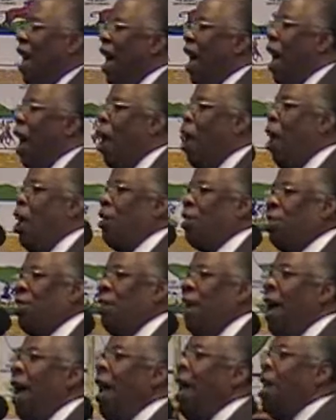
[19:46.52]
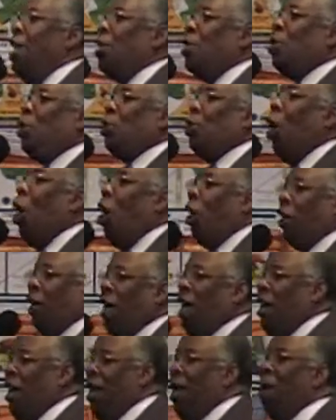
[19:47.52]
I heard saints
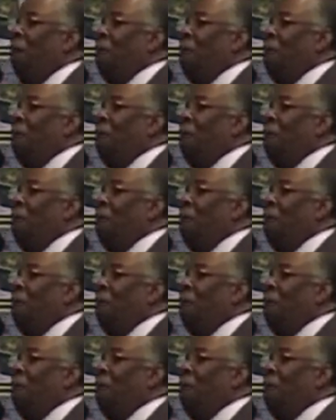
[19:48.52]
talking